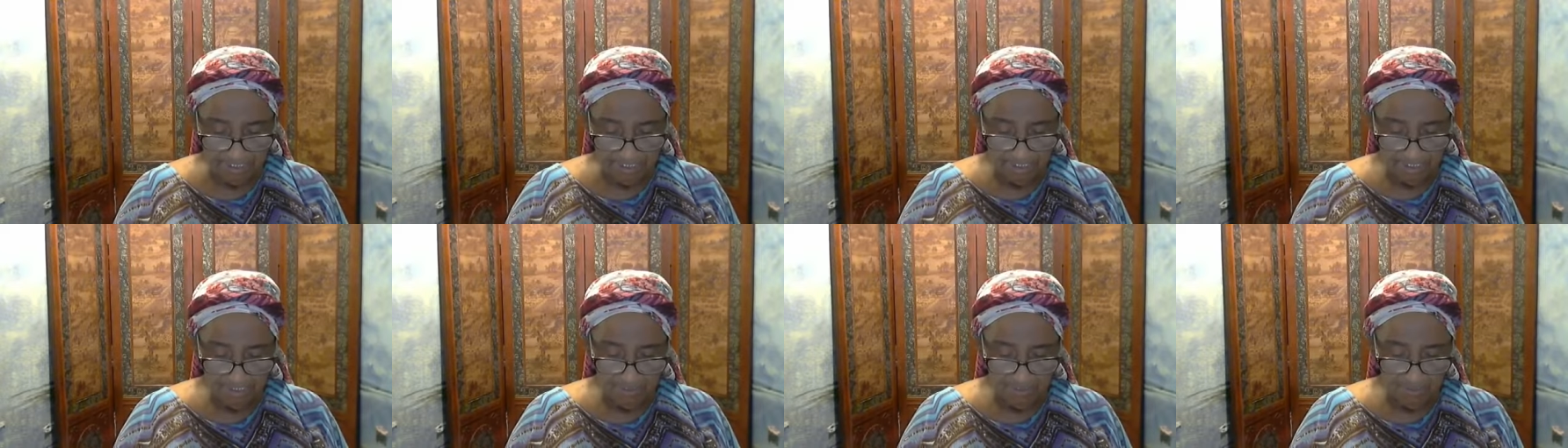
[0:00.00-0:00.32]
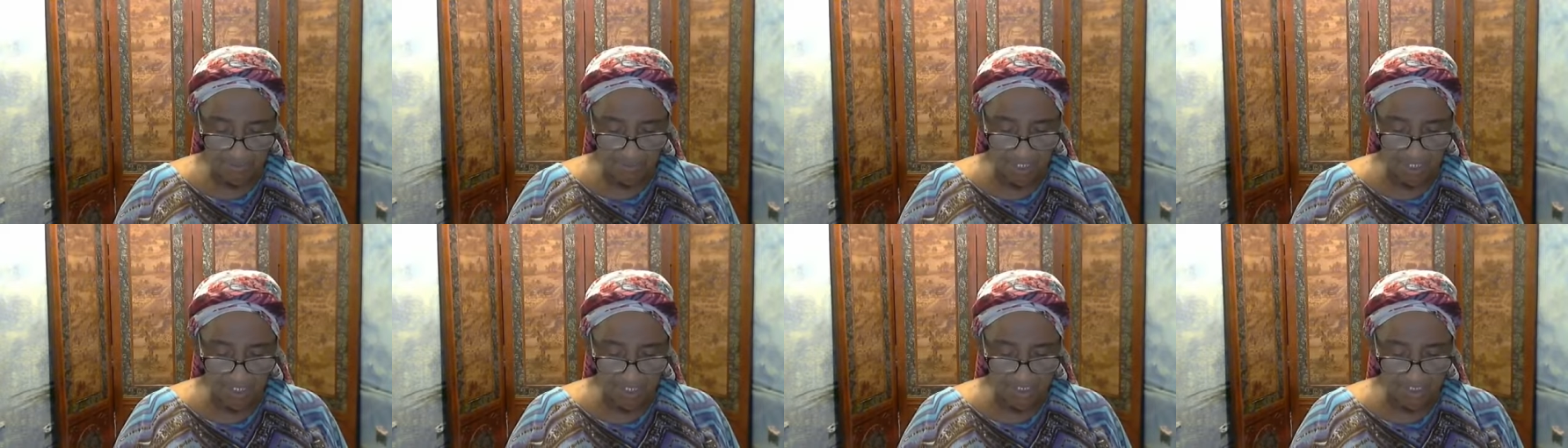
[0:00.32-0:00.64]
The
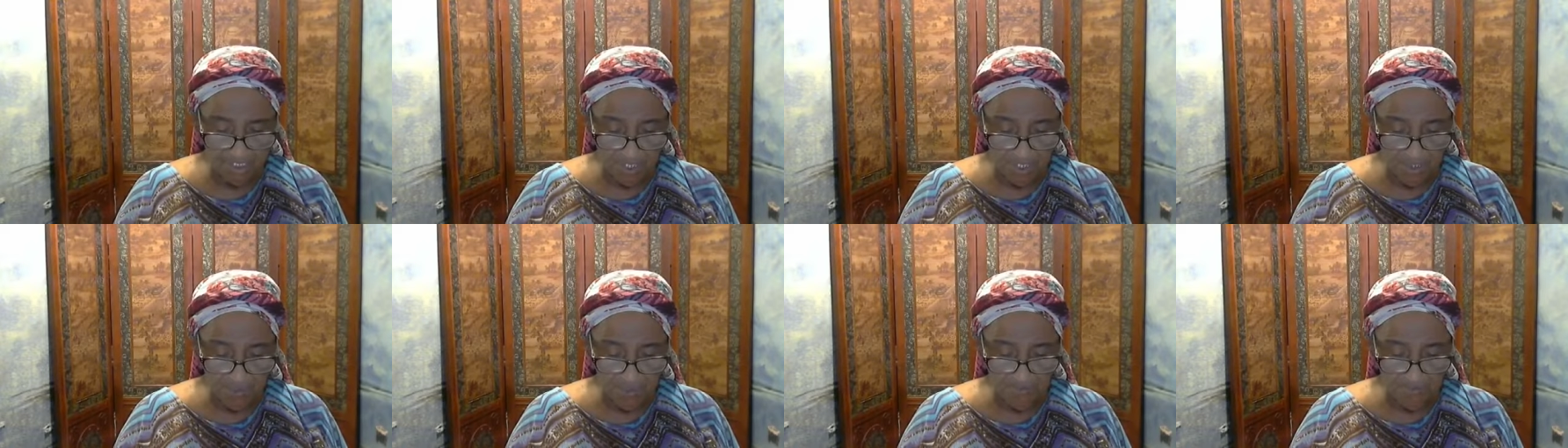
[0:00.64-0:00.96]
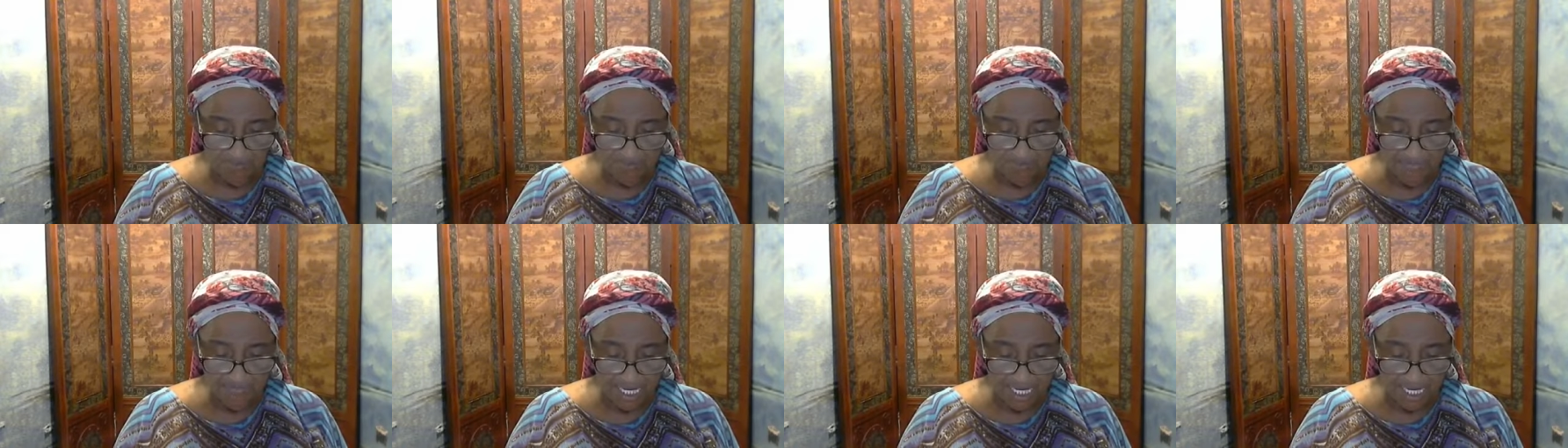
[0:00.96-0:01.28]
one owed
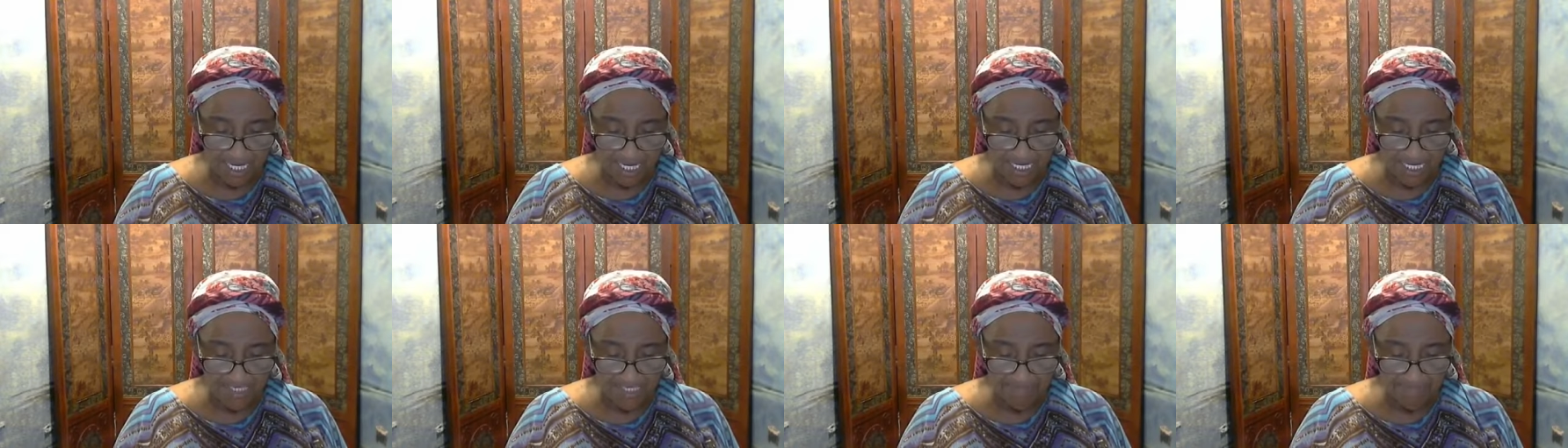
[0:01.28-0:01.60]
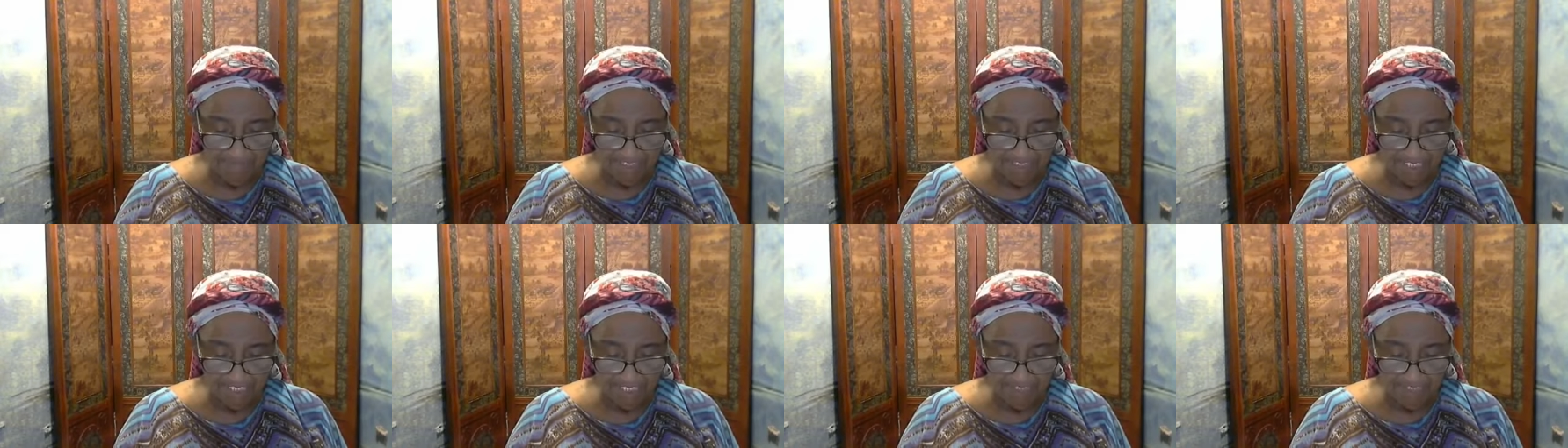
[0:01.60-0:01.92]
five
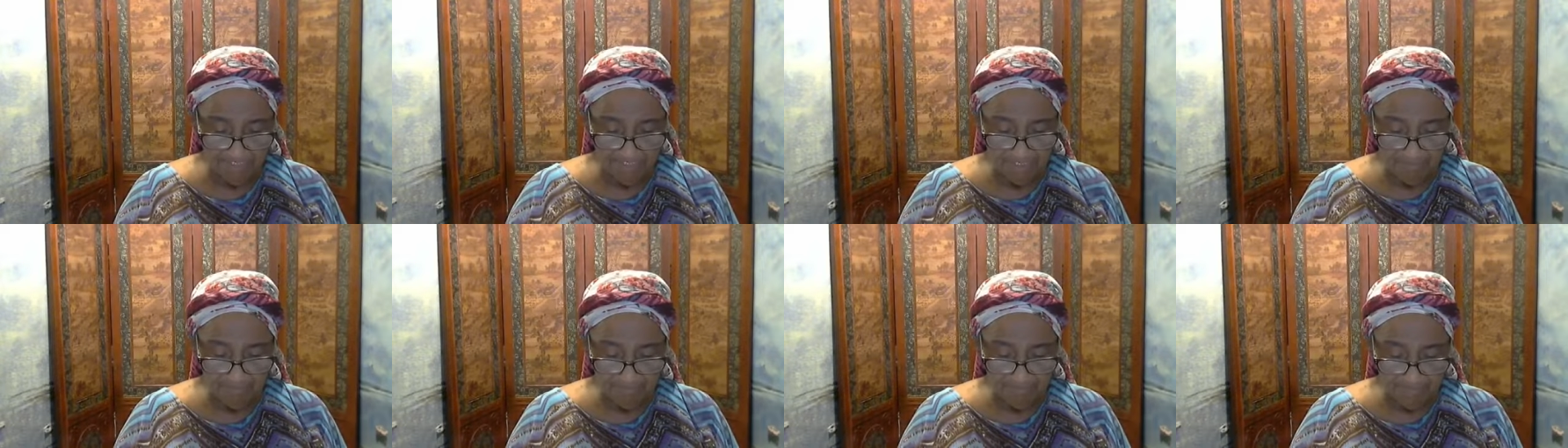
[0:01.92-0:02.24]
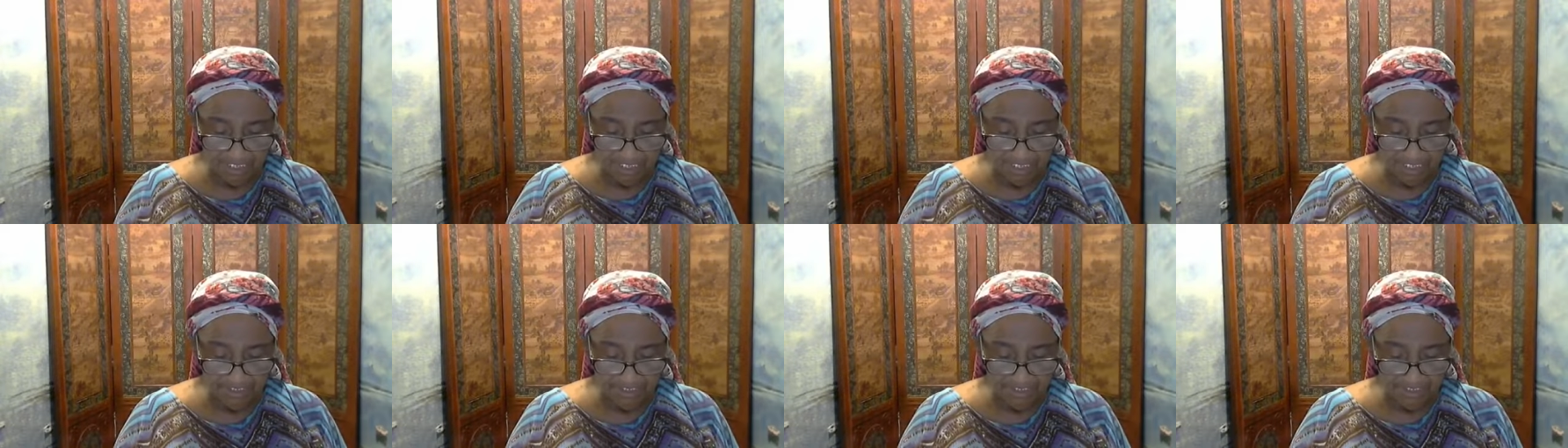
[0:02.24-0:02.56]
hundred
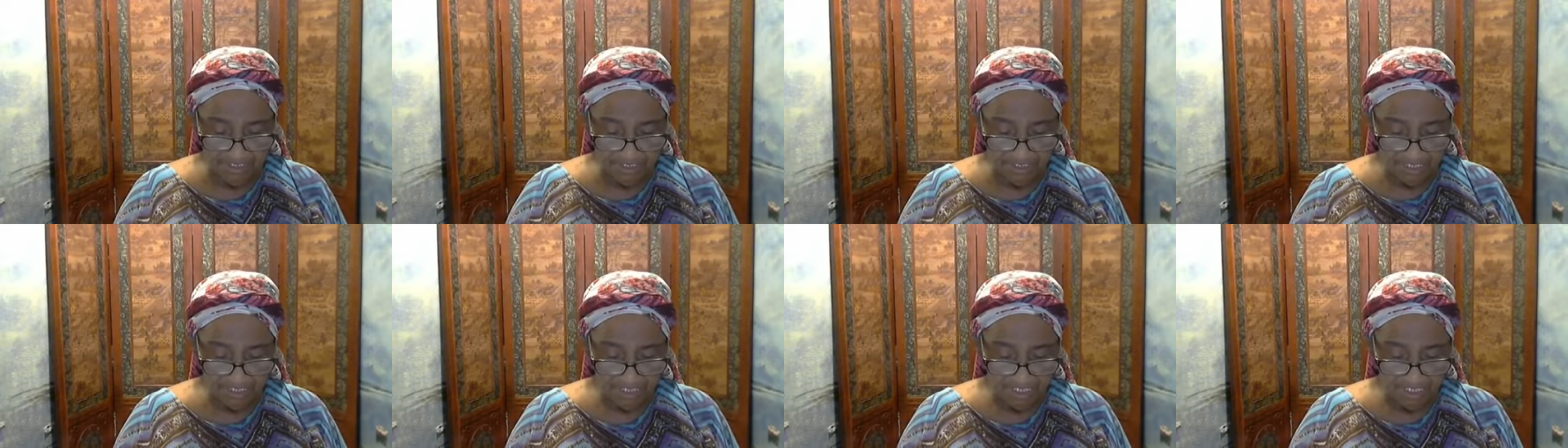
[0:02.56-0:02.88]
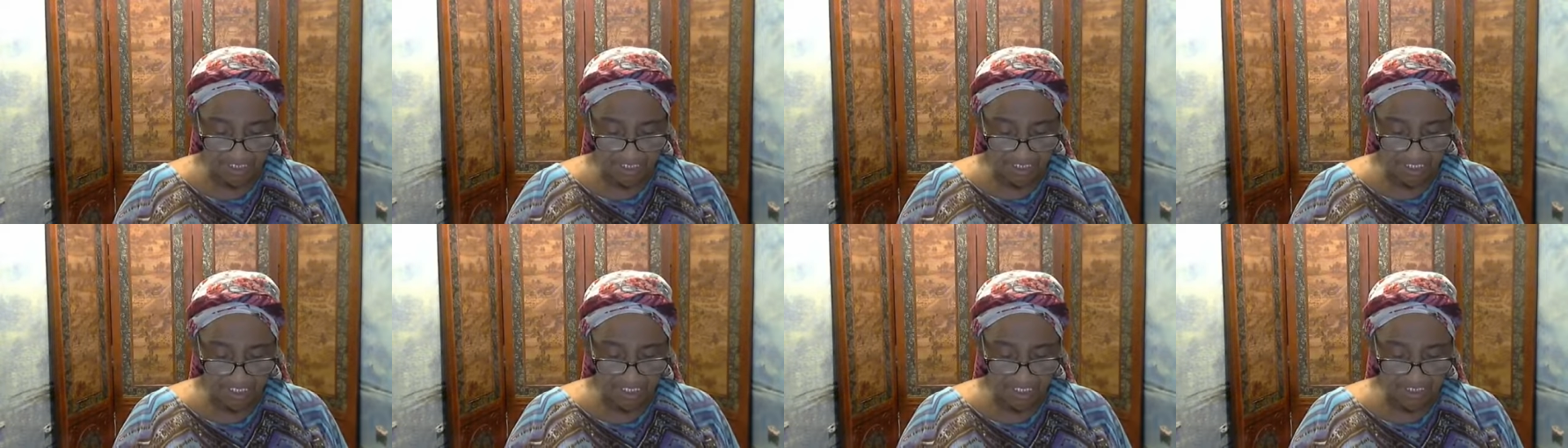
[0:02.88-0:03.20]
pence
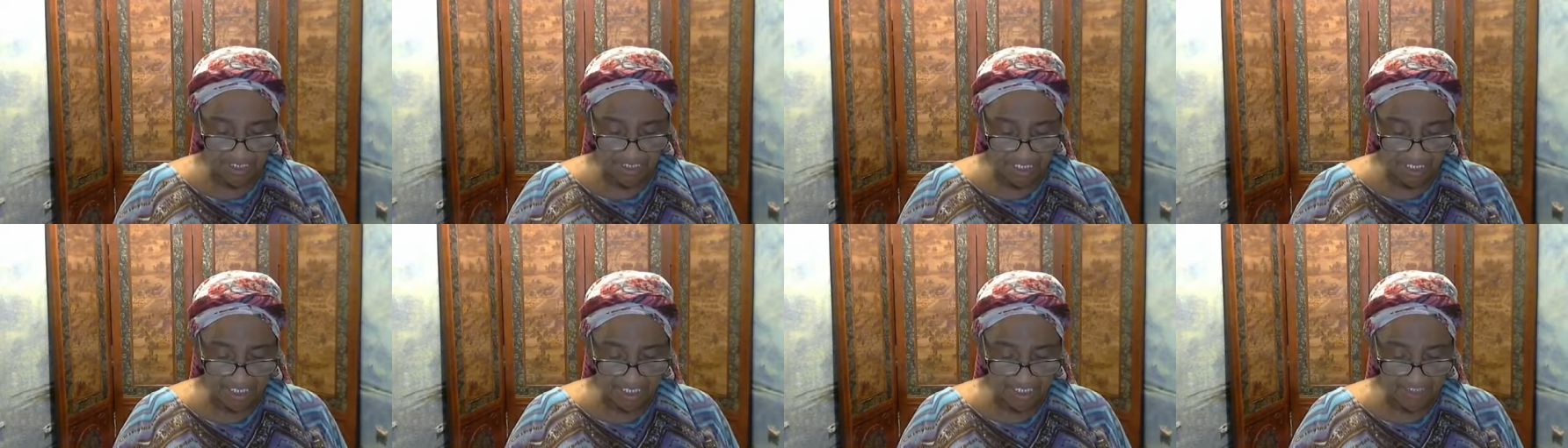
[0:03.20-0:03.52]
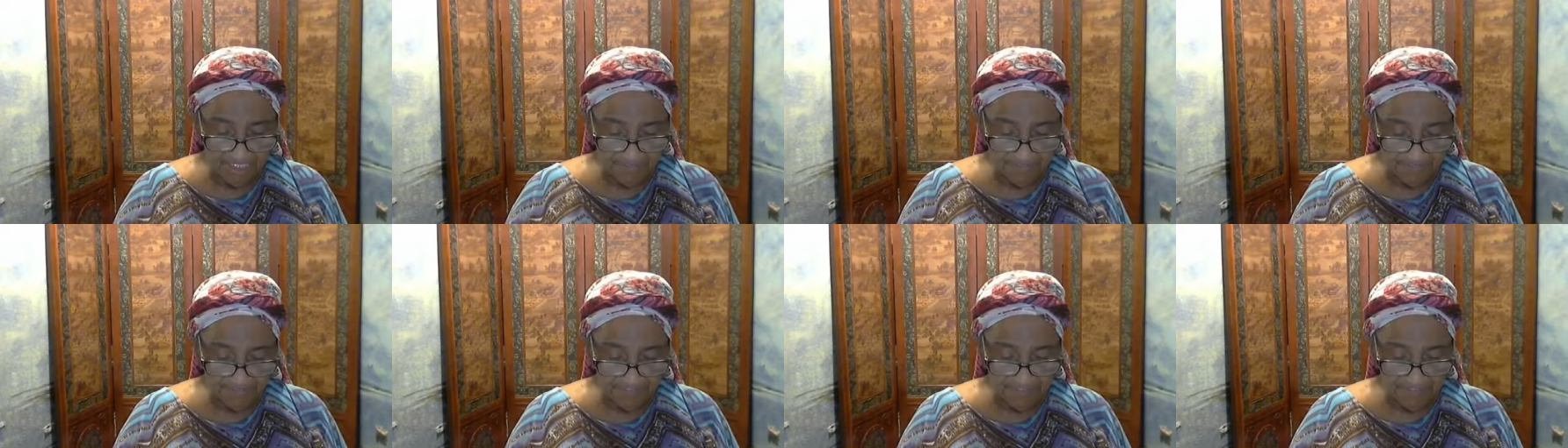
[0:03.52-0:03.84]
and the other
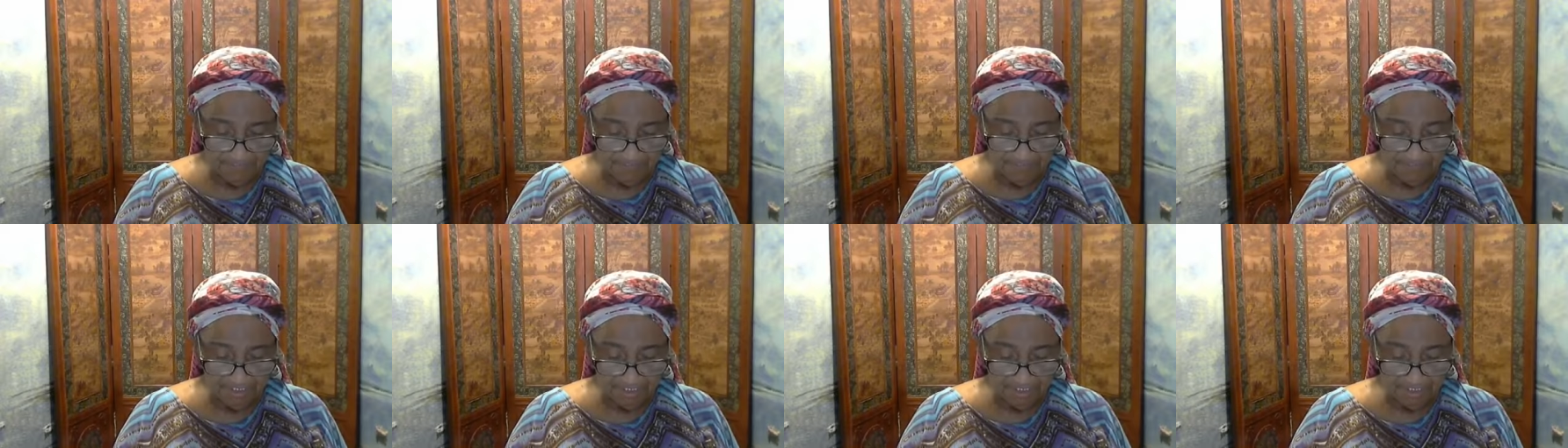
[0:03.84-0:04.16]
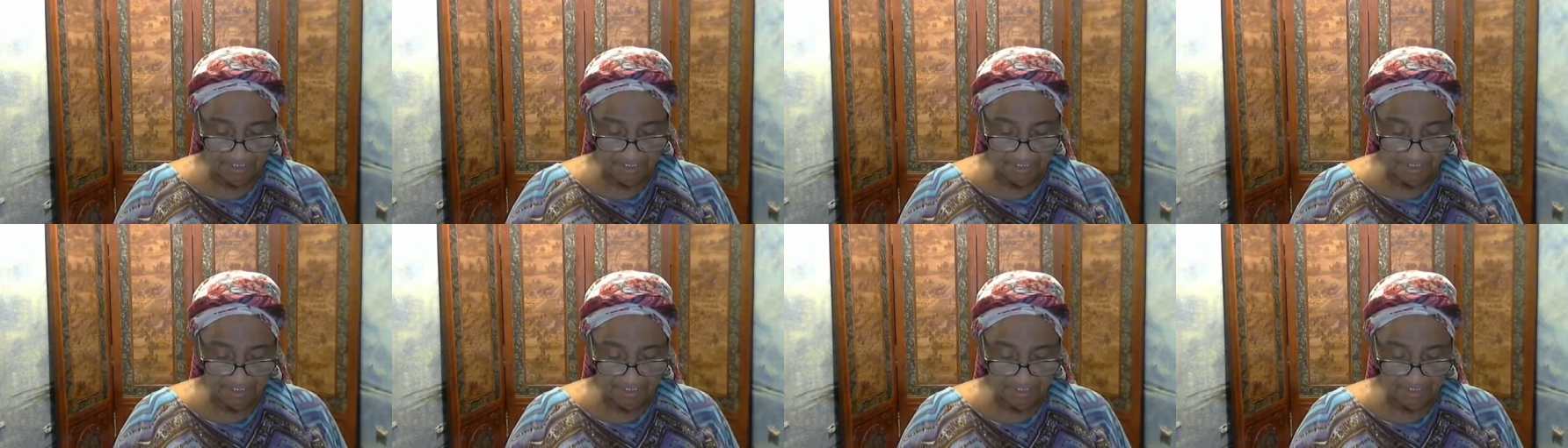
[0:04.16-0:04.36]
fifty.